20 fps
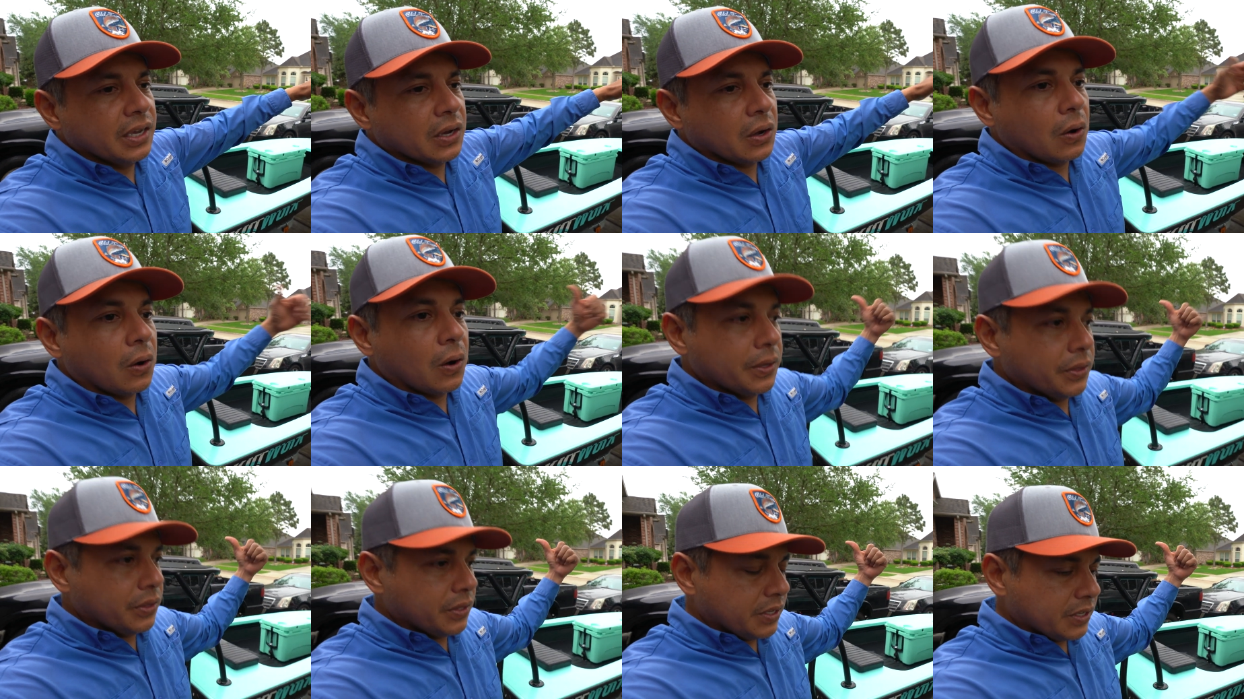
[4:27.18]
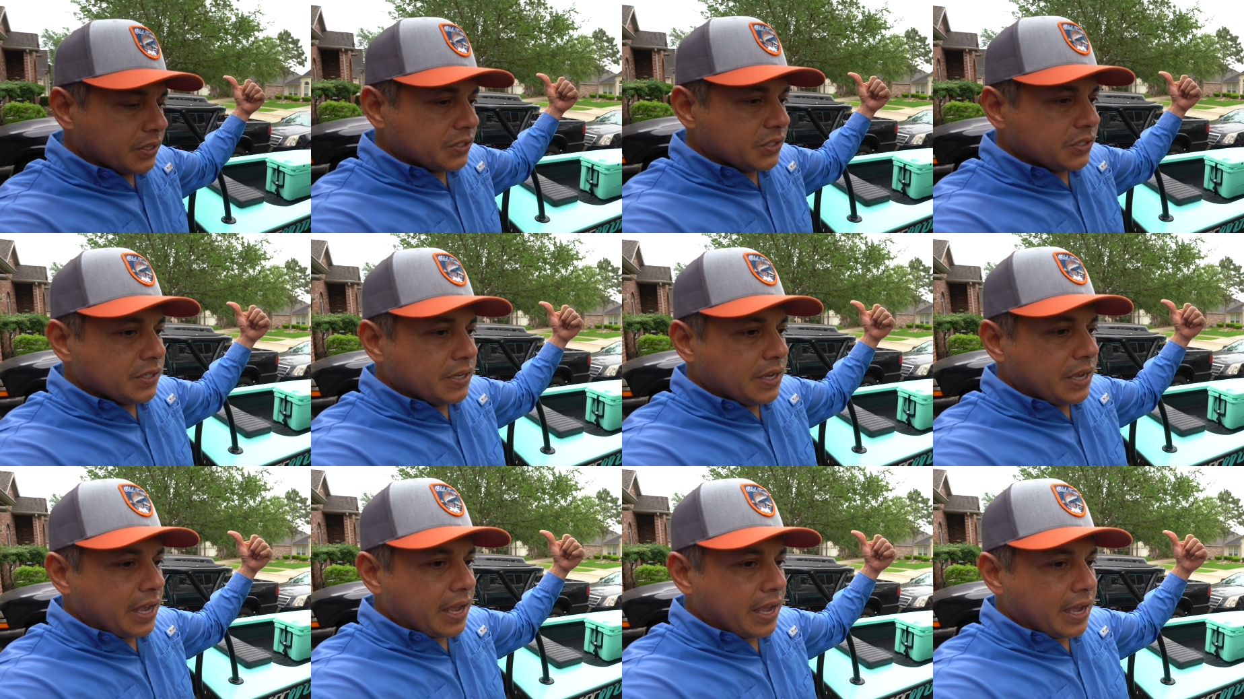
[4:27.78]
on this,
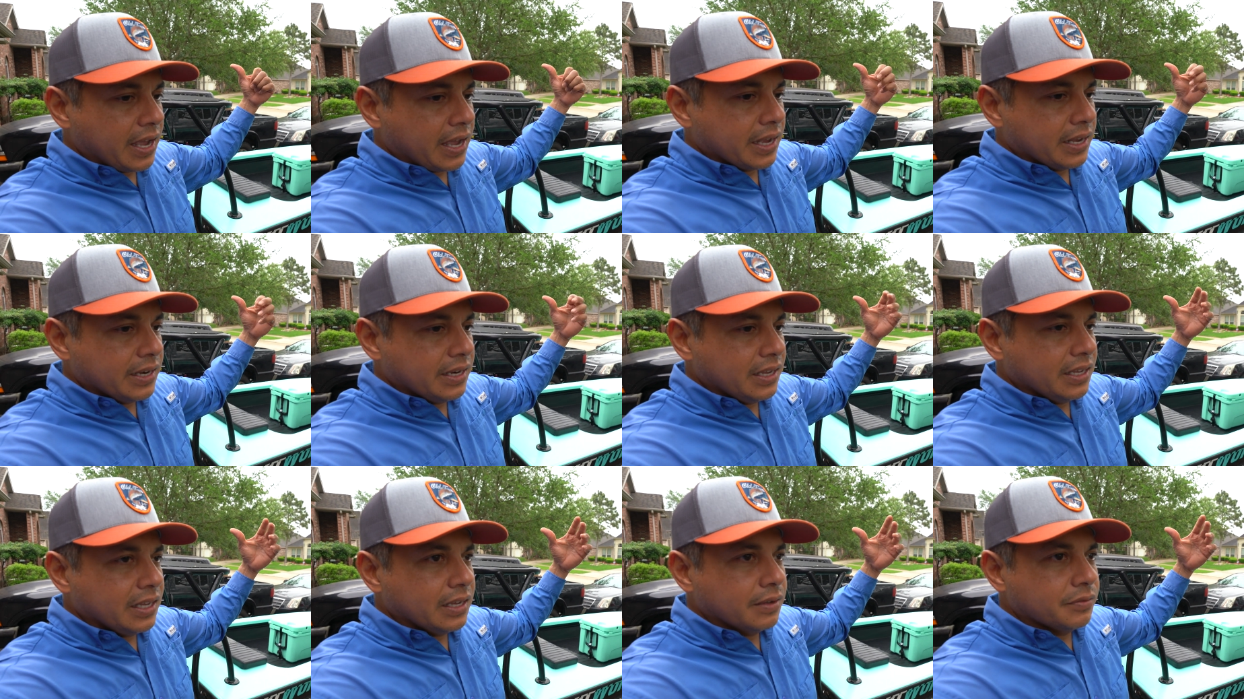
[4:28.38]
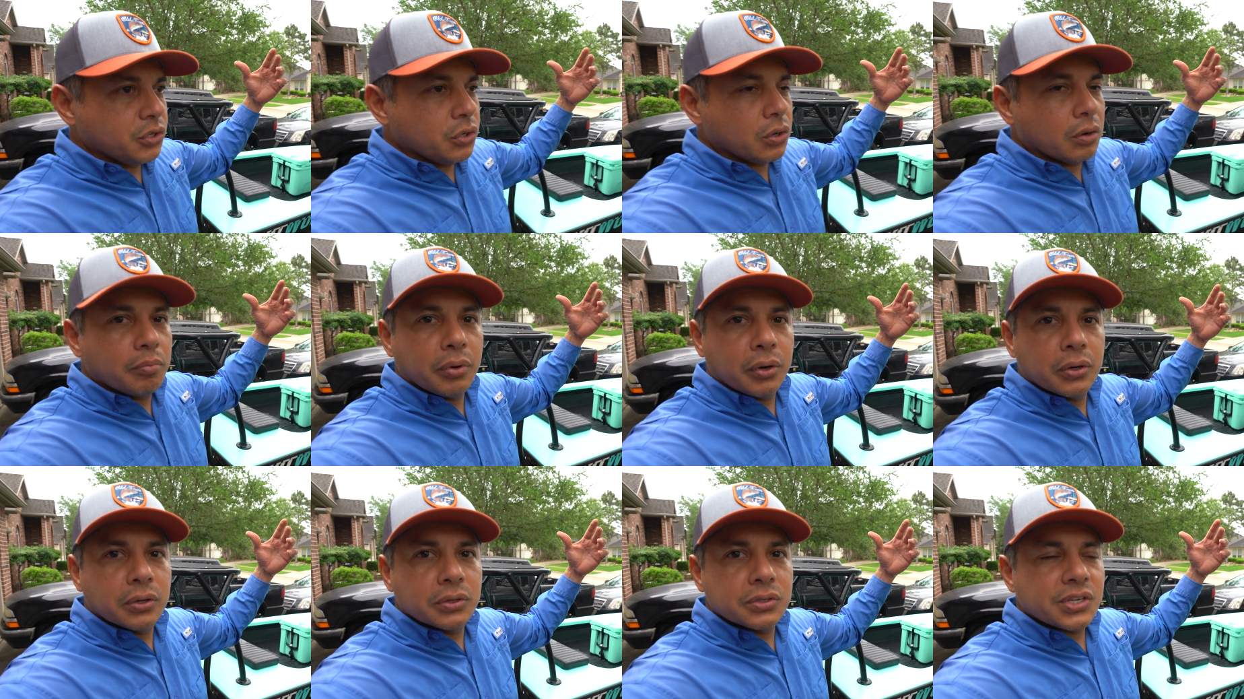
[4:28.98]
and it gives you a
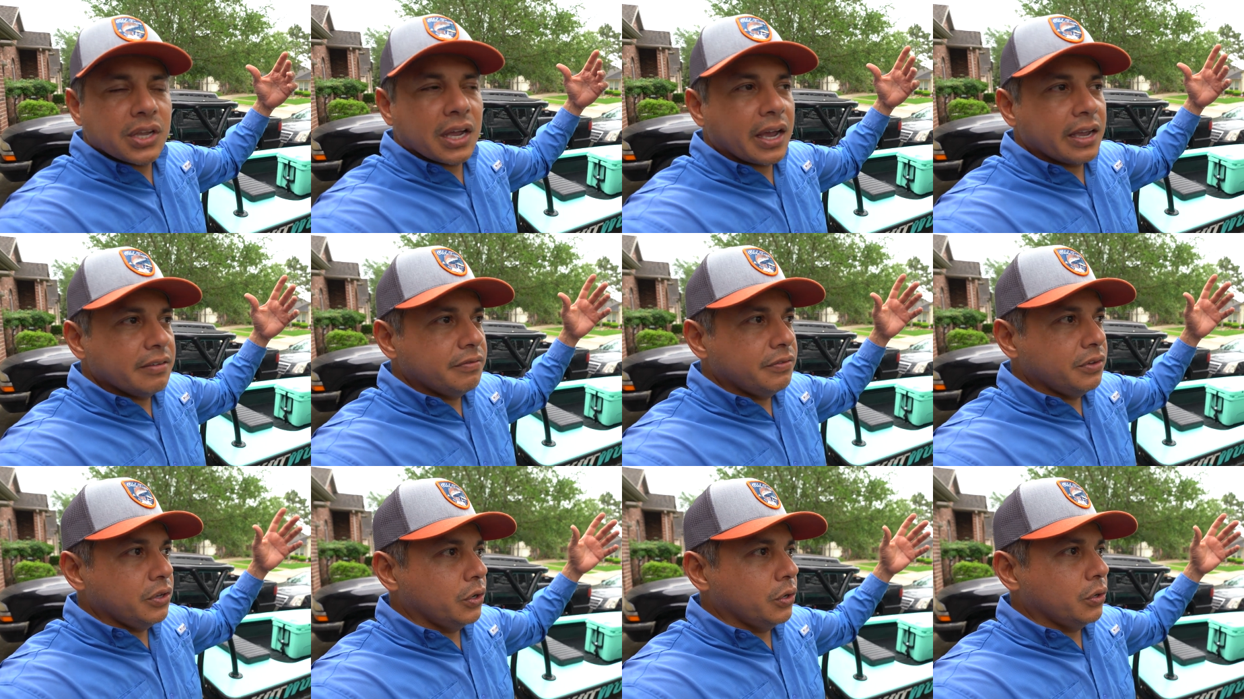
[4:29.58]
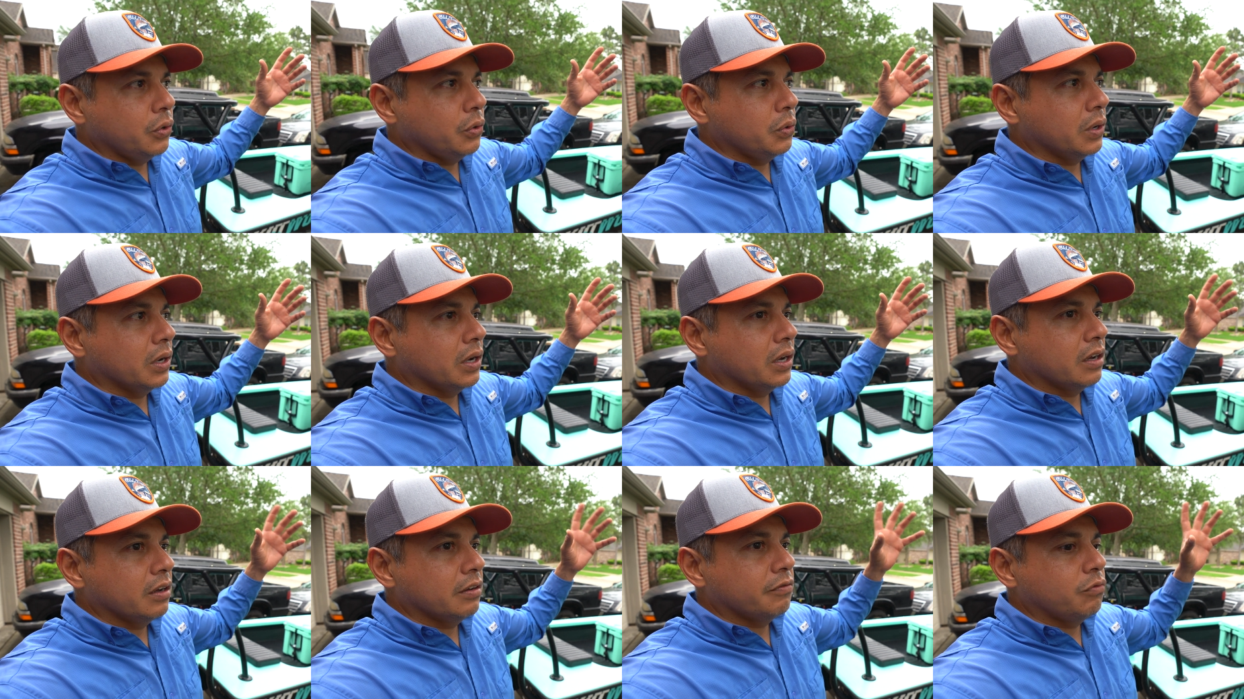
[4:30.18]
bird's eye view
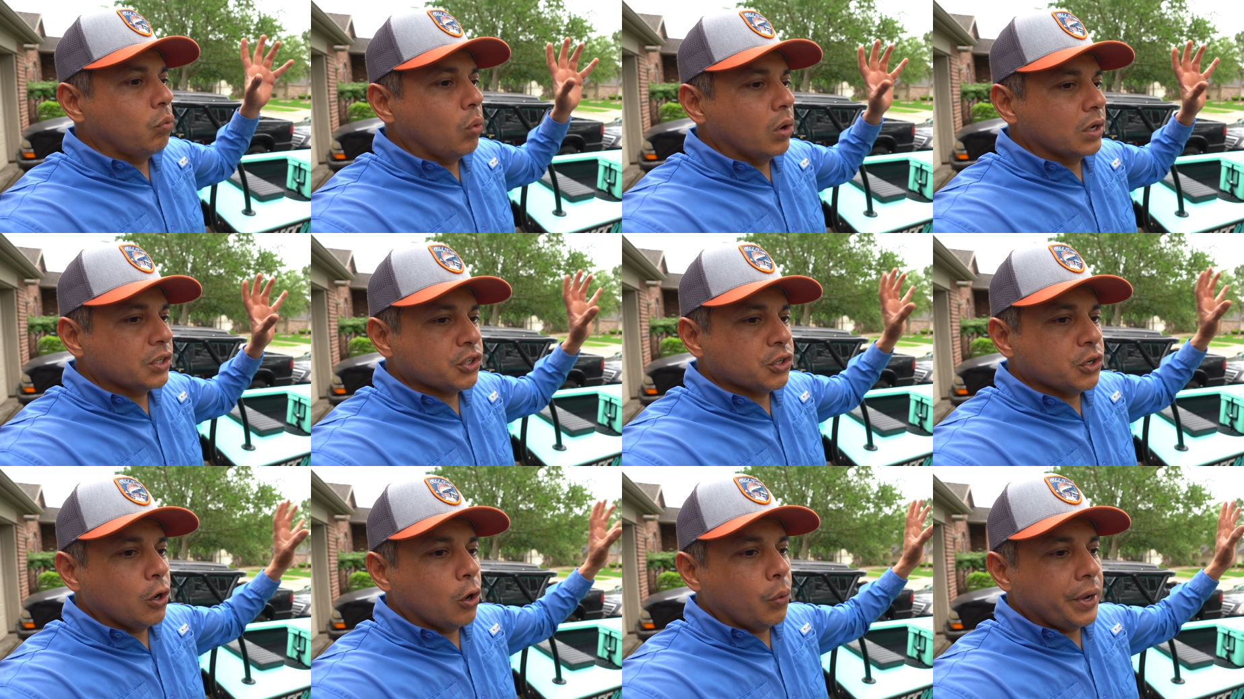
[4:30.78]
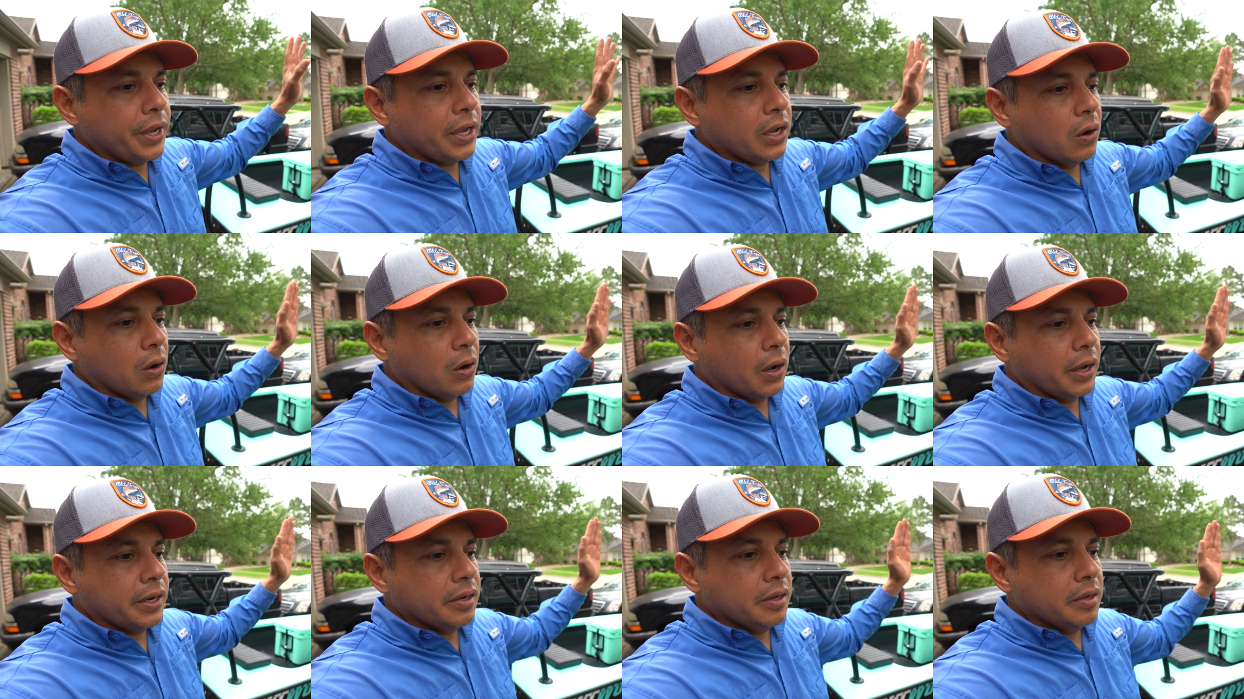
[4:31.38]
of what's going
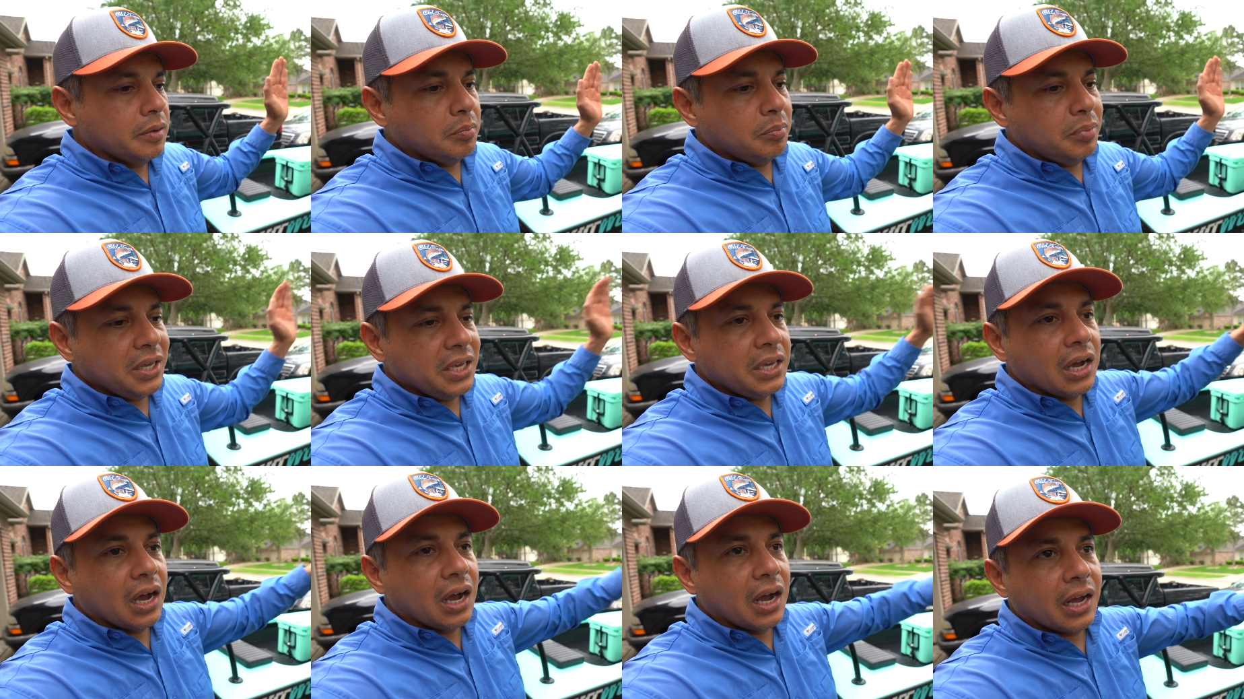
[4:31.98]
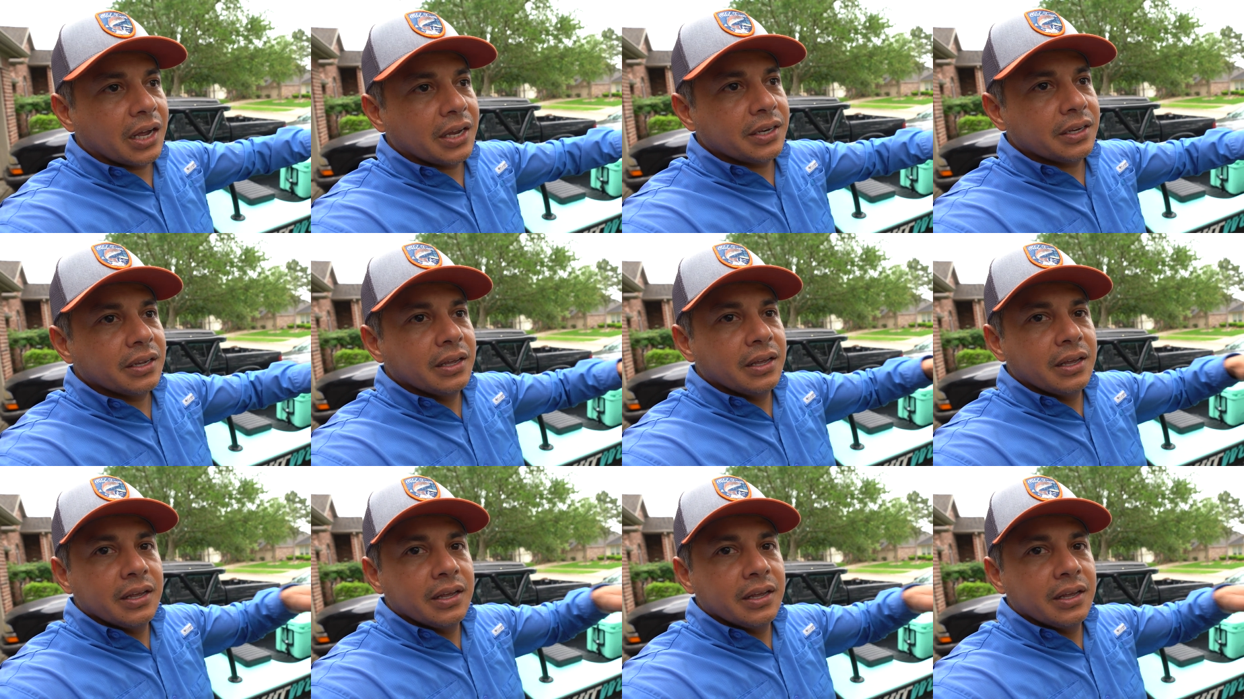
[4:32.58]
on beyond